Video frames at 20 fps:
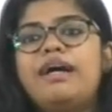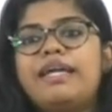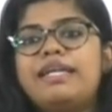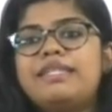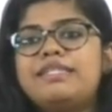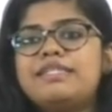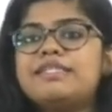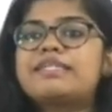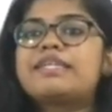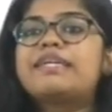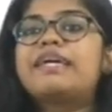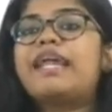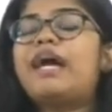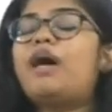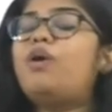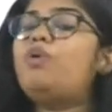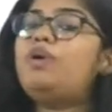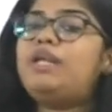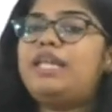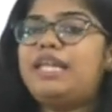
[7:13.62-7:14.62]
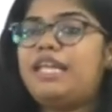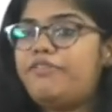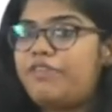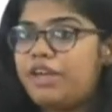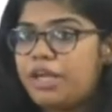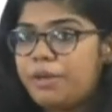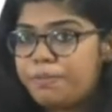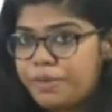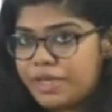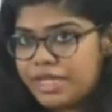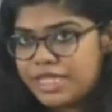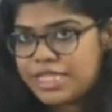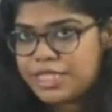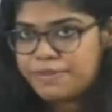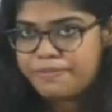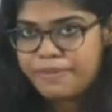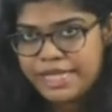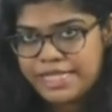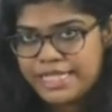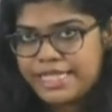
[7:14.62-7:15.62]
It is ground living
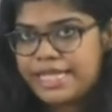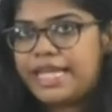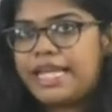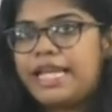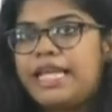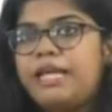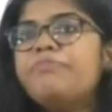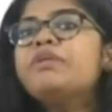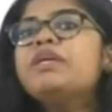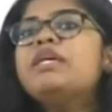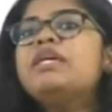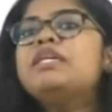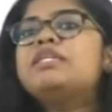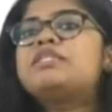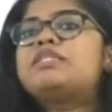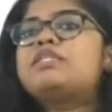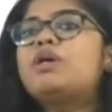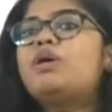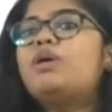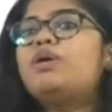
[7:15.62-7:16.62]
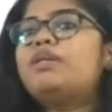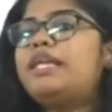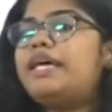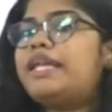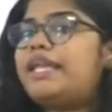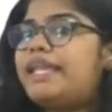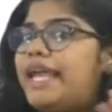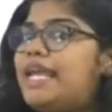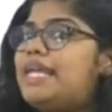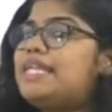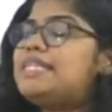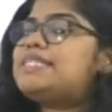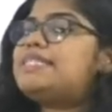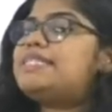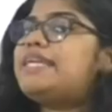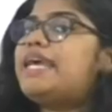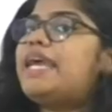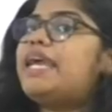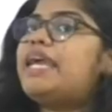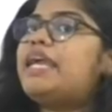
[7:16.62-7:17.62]
birds basically. So, the rails,
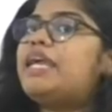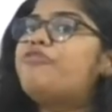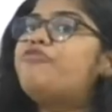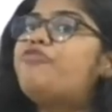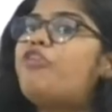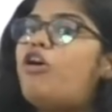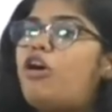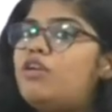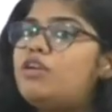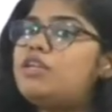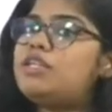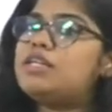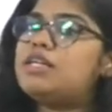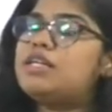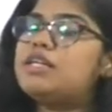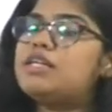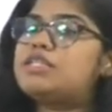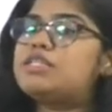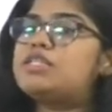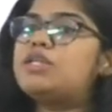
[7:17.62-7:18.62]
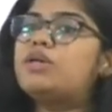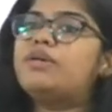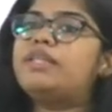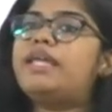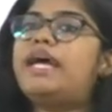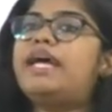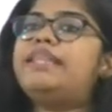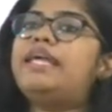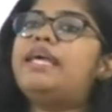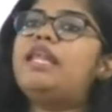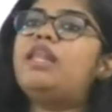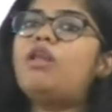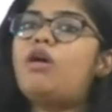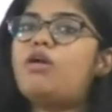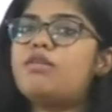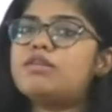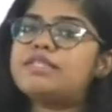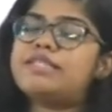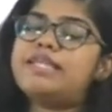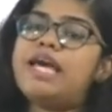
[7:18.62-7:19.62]
they evolved so that they
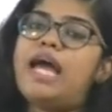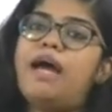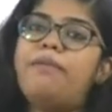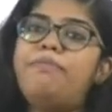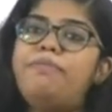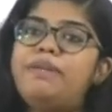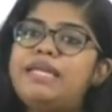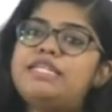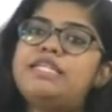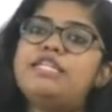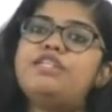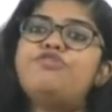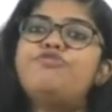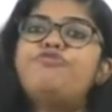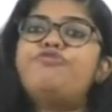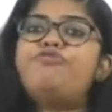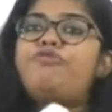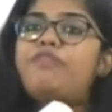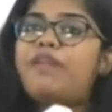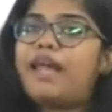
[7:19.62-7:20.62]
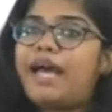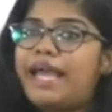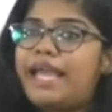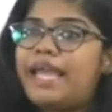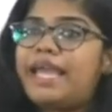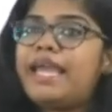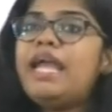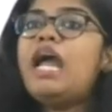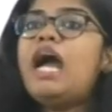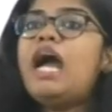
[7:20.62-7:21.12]
lost the ability to fly